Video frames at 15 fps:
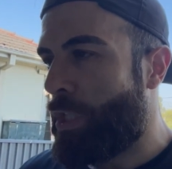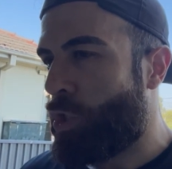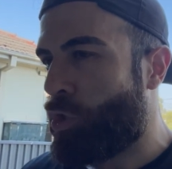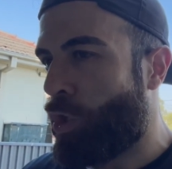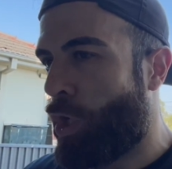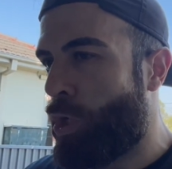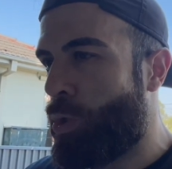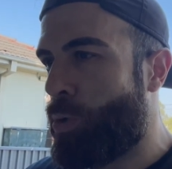
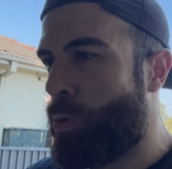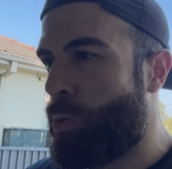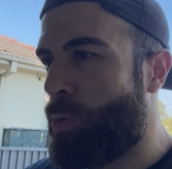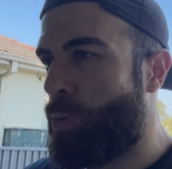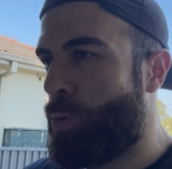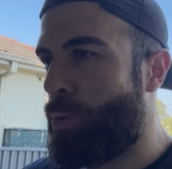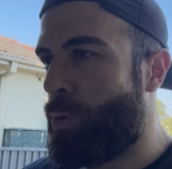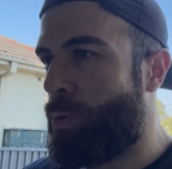
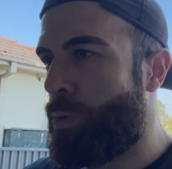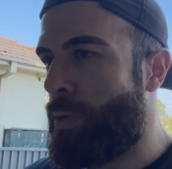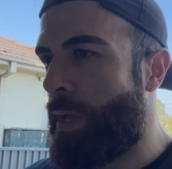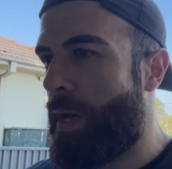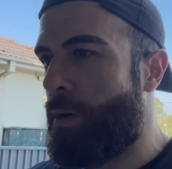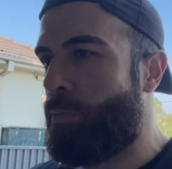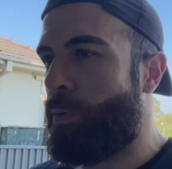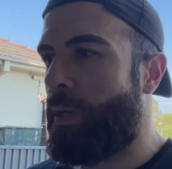So
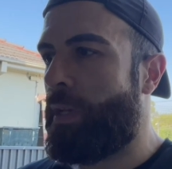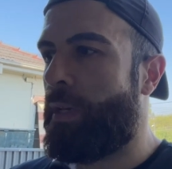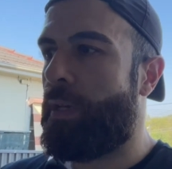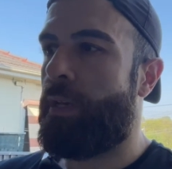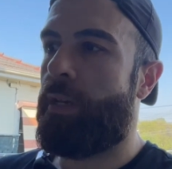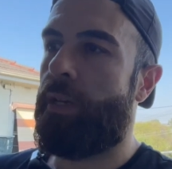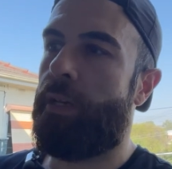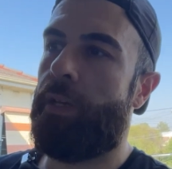now we
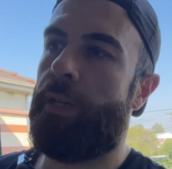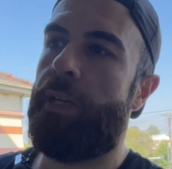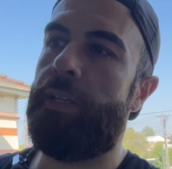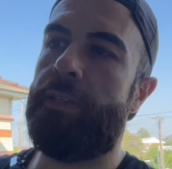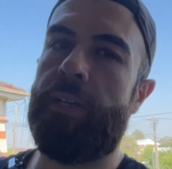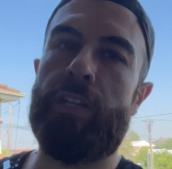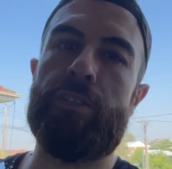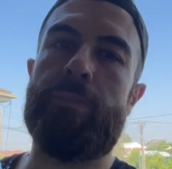
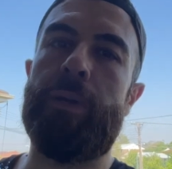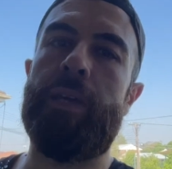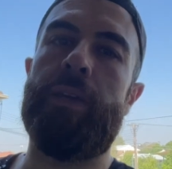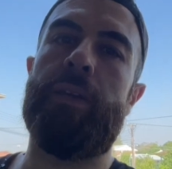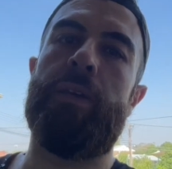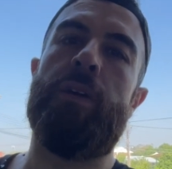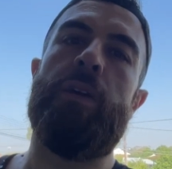hit the engine bay,